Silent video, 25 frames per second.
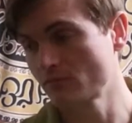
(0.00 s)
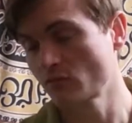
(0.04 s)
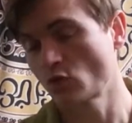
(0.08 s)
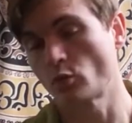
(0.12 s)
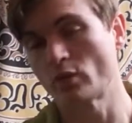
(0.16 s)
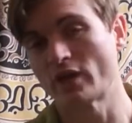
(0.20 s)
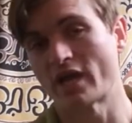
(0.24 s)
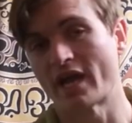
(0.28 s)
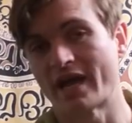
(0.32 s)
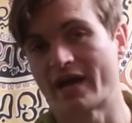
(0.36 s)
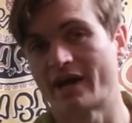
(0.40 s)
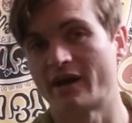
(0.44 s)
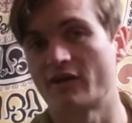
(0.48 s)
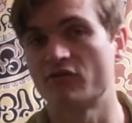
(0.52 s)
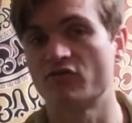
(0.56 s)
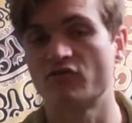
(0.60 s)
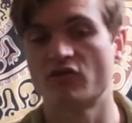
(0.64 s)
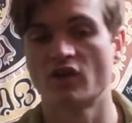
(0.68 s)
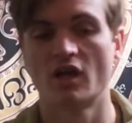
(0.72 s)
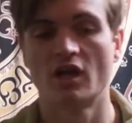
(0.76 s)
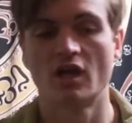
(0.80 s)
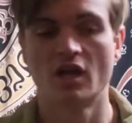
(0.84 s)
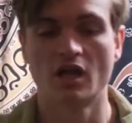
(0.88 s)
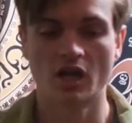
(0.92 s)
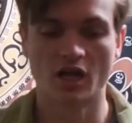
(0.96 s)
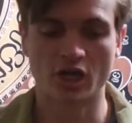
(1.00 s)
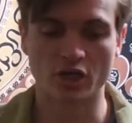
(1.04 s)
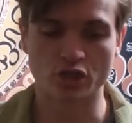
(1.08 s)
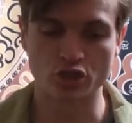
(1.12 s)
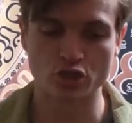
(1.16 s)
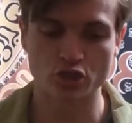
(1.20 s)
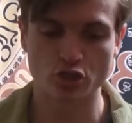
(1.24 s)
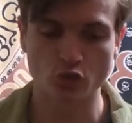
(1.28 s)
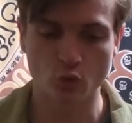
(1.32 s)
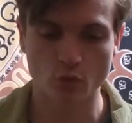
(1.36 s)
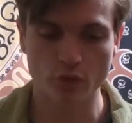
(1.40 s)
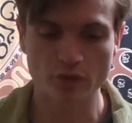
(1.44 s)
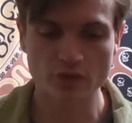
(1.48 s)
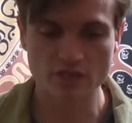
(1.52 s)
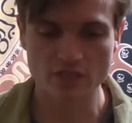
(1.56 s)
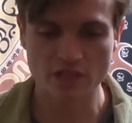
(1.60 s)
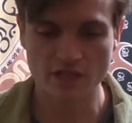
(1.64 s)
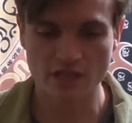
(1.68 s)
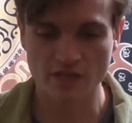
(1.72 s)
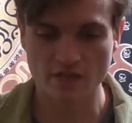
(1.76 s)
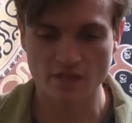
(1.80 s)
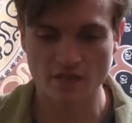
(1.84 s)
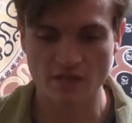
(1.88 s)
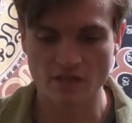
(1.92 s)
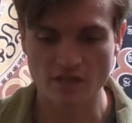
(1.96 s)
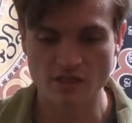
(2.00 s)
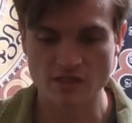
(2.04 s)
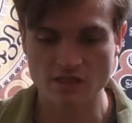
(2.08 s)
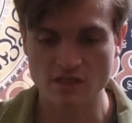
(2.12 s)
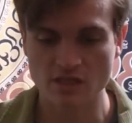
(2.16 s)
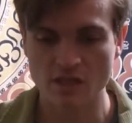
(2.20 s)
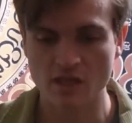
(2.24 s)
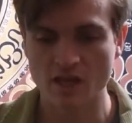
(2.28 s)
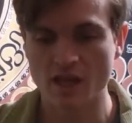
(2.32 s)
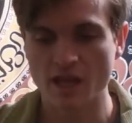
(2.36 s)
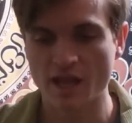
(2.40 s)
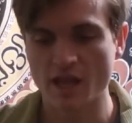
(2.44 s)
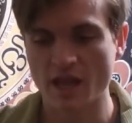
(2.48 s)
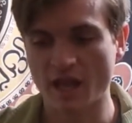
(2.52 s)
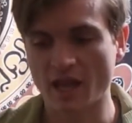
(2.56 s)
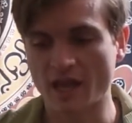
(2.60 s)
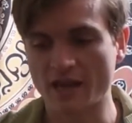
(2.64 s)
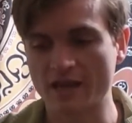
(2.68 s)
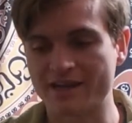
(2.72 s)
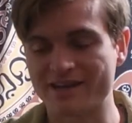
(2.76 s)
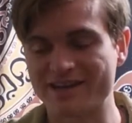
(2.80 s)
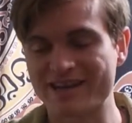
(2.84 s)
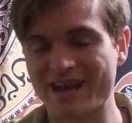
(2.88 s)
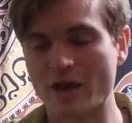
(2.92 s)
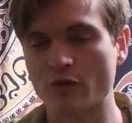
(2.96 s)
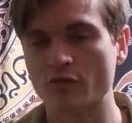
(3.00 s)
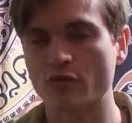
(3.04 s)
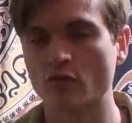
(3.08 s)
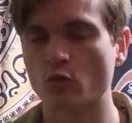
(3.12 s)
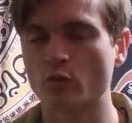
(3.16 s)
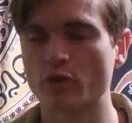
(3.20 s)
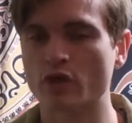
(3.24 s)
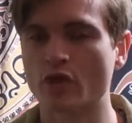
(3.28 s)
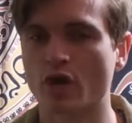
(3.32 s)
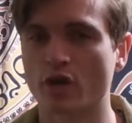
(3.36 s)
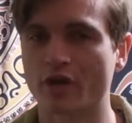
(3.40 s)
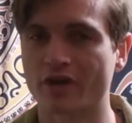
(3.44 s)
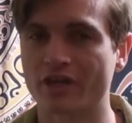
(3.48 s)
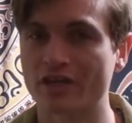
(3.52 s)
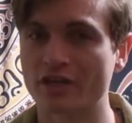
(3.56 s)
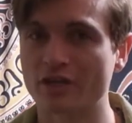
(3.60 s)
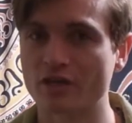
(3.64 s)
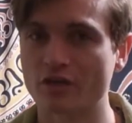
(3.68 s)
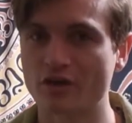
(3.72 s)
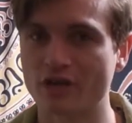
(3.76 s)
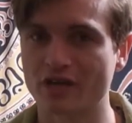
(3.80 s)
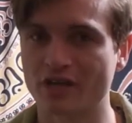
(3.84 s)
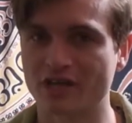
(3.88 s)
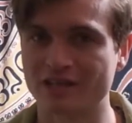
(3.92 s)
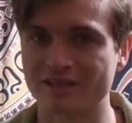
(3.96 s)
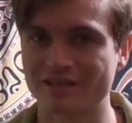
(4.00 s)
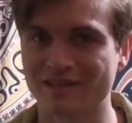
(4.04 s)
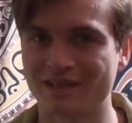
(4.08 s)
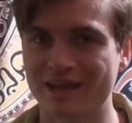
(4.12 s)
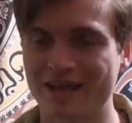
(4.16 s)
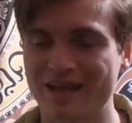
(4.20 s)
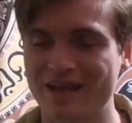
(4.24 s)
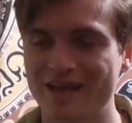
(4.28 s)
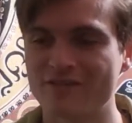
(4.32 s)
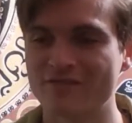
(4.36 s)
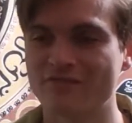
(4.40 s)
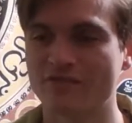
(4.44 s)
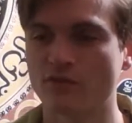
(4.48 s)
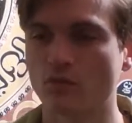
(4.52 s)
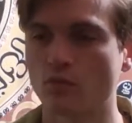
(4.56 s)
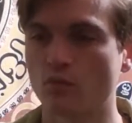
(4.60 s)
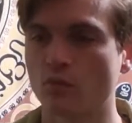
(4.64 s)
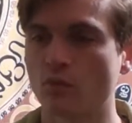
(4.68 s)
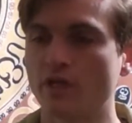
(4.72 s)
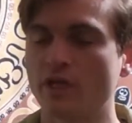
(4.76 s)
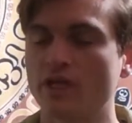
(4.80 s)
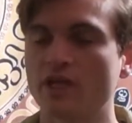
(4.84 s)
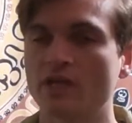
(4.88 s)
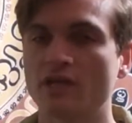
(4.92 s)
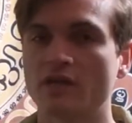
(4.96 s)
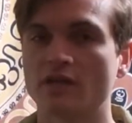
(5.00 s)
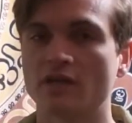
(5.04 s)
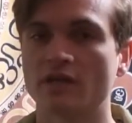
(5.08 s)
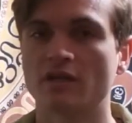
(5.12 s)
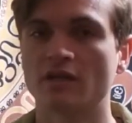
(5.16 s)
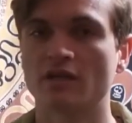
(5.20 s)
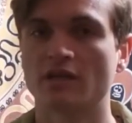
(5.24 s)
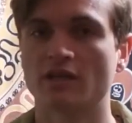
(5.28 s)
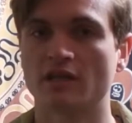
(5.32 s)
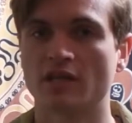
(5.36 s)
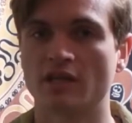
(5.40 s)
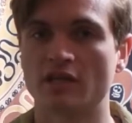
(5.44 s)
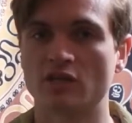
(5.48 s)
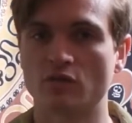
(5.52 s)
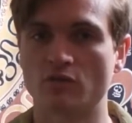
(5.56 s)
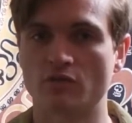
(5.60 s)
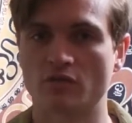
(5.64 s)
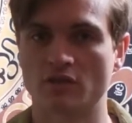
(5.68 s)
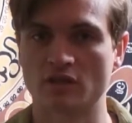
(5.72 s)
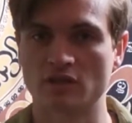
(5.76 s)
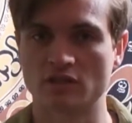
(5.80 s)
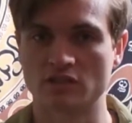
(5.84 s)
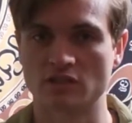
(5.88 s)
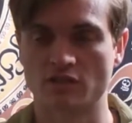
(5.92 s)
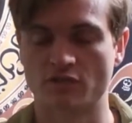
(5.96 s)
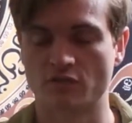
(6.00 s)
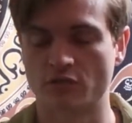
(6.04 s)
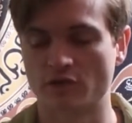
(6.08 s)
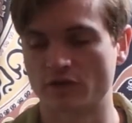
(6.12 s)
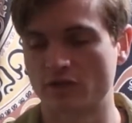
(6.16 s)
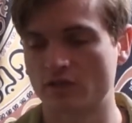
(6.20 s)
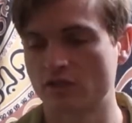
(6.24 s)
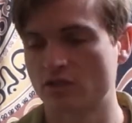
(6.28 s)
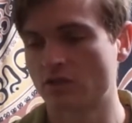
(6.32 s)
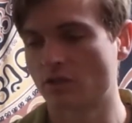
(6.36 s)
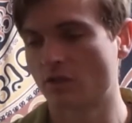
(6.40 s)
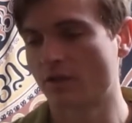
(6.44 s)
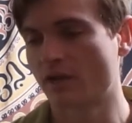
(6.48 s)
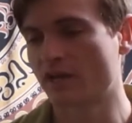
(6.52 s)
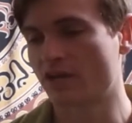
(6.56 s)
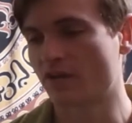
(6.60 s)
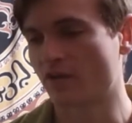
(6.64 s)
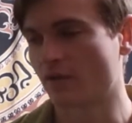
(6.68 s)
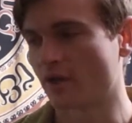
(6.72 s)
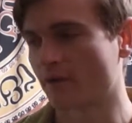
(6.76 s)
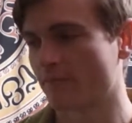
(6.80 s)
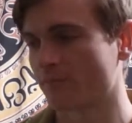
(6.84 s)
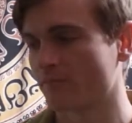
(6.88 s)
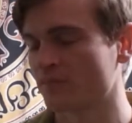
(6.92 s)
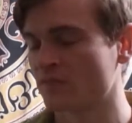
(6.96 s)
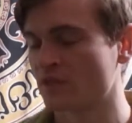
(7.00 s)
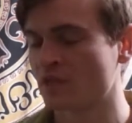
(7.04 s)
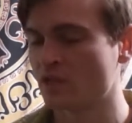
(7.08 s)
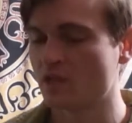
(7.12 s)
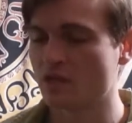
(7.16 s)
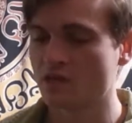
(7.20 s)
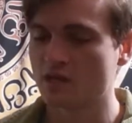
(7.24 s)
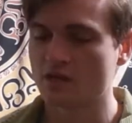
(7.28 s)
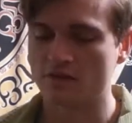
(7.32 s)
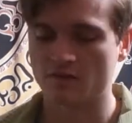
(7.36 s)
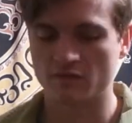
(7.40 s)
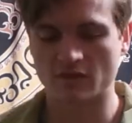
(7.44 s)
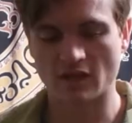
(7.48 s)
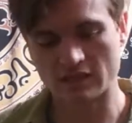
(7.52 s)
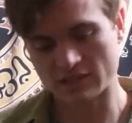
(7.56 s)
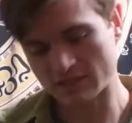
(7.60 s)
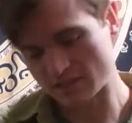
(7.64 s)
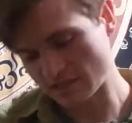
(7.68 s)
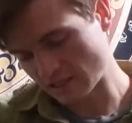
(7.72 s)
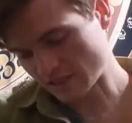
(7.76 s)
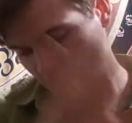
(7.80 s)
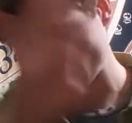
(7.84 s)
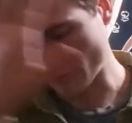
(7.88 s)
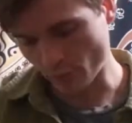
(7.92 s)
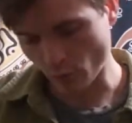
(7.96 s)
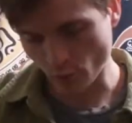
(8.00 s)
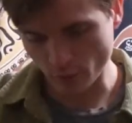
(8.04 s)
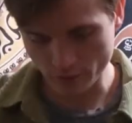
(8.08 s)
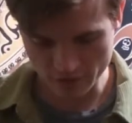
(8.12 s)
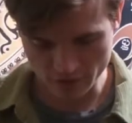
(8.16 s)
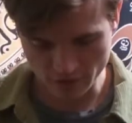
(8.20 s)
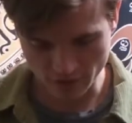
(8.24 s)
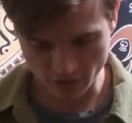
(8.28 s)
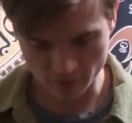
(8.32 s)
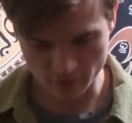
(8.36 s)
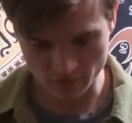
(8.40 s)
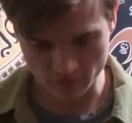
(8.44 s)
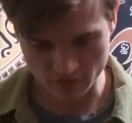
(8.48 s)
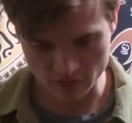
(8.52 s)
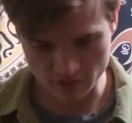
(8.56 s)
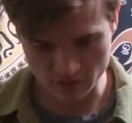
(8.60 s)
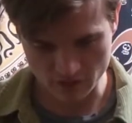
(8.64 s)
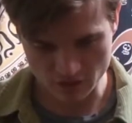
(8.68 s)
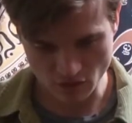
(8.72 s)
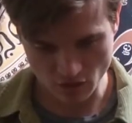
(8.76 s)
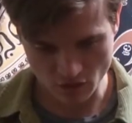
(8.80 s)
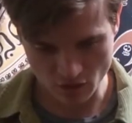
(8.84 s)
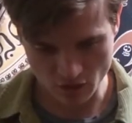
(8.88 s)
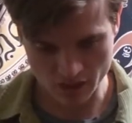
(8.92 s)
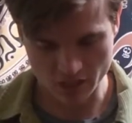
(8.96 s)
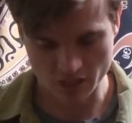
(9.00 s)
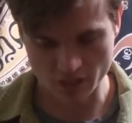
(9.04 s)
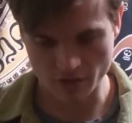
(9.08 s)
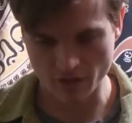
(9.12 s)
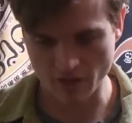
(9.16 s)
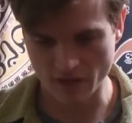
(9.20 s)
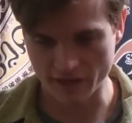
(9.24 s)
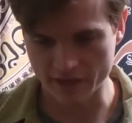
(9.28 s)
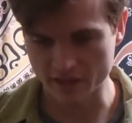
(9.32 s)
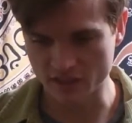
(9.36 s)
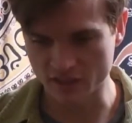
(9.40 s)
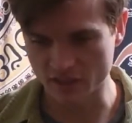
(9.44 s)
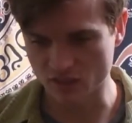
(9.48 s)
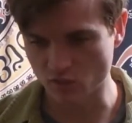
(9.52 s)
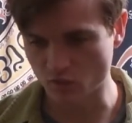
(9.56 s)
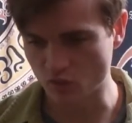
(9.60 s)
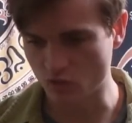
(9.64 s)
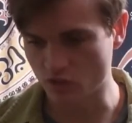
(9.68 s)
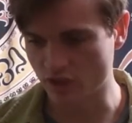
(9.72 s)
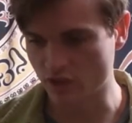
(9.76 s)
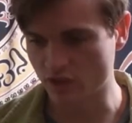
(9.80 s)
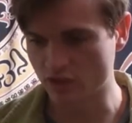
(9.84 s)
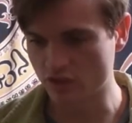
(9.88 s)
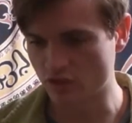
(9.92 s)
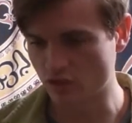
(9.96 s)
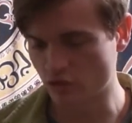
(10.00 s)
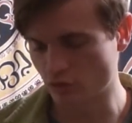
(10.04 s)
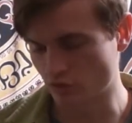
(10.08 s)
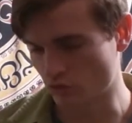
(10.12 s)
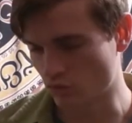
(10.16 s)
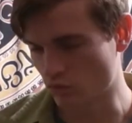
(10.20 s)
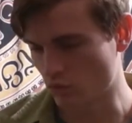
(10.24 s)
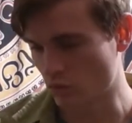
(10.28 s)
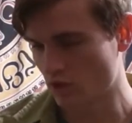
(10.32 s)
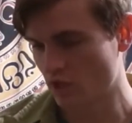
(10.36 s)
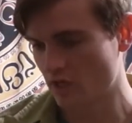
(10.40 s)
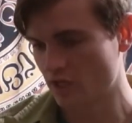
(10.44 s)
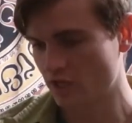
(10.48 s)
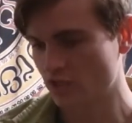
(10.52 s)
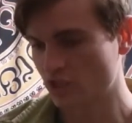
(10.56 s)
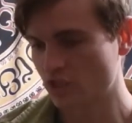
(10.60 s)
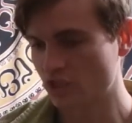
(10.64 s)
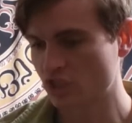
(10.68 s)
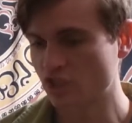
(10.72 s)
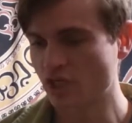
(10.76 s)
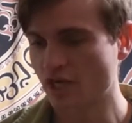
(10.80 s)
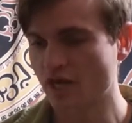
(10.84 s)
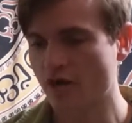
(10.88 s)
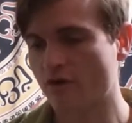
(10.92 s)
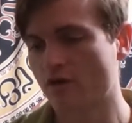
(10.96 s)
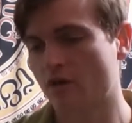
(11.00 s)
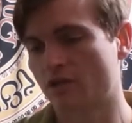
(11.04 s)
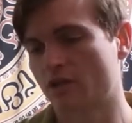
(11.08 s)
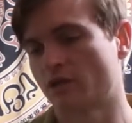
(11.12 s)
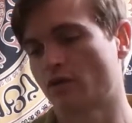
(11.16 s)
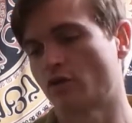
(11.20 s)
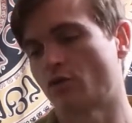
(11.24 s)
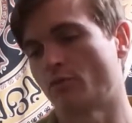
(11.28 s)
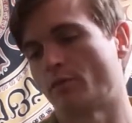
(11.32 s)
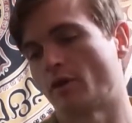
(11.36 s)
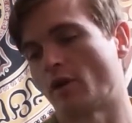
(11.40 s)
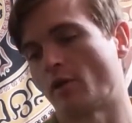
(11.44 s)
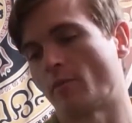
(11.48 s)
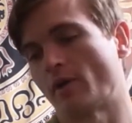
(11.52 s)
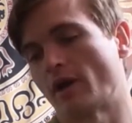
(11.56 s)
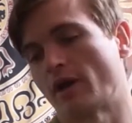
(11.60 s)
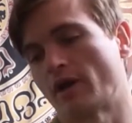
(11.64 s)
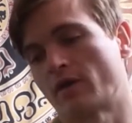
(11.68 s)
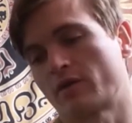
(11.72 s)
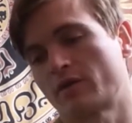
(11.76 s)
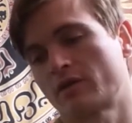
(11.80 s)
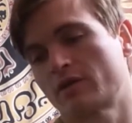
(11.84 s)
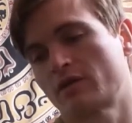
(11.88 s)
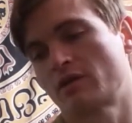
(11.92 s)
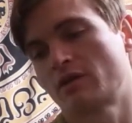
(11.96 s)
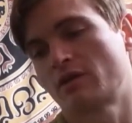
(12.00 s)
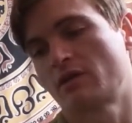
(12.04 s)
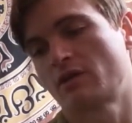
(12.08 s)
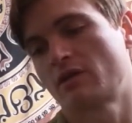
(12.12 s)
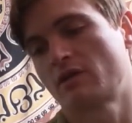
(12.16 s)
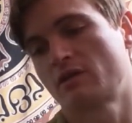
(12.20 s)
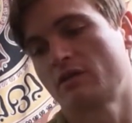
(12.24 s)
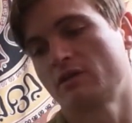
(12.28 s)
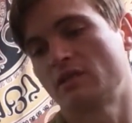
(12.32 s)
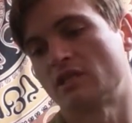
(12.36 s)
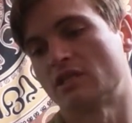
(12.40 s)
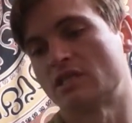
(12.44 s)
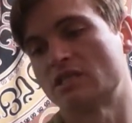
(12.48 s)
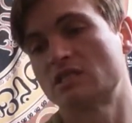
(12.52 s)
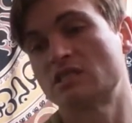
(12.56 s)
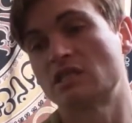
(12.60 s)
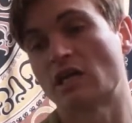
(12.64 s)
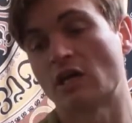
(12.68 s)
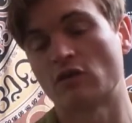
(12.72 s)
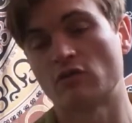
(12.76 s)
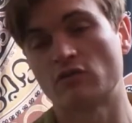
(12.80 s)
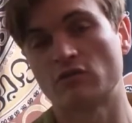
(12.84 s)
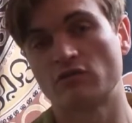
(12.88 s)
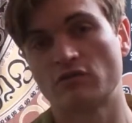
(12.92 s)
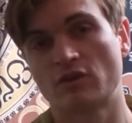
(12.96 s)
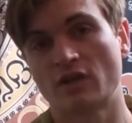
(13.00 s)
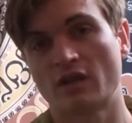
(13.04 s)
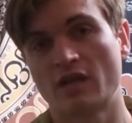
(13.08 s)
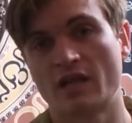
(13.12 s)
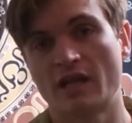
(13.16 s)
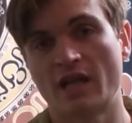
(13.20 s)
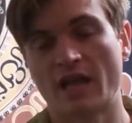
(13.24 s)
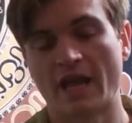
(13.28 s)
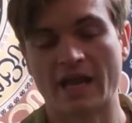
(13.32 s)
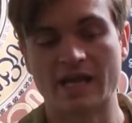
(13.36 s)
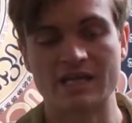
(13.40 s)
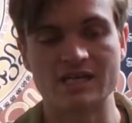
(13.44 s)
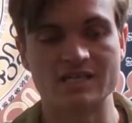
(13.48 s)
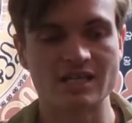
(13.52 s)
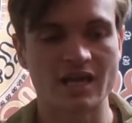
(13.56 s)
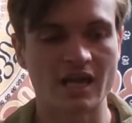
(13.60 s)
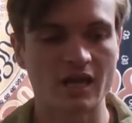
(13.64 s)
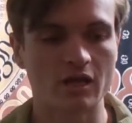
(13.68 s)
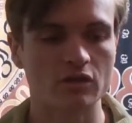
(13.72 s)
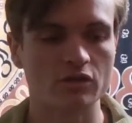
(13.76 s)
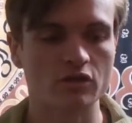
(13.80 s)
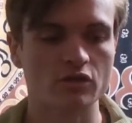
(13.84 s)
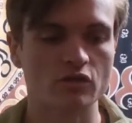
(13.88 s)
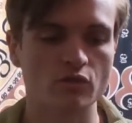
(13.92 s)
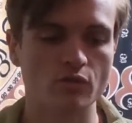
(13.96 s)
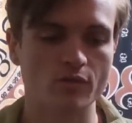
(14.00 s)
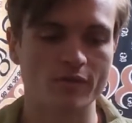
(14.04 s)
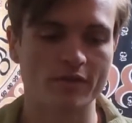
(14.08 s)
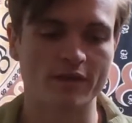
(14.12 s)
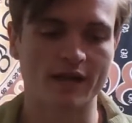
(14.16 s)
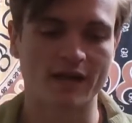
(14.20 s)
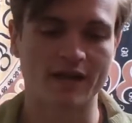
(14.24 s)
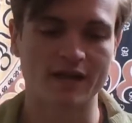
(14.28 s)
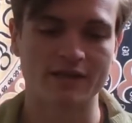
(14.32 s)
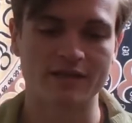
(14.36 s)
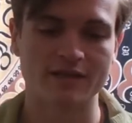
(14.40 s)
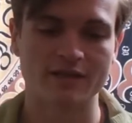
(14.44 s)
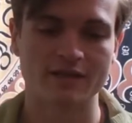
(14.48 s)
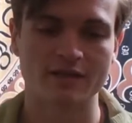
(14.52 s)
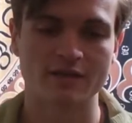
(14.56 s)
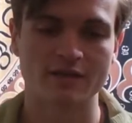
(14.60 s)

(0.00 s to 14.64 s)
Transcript: We have a choice in this, and now that we are here and alive, we can do things different. So anyway, that's not the point of this talk here. I just wanted to share a little bit about the self and tell you that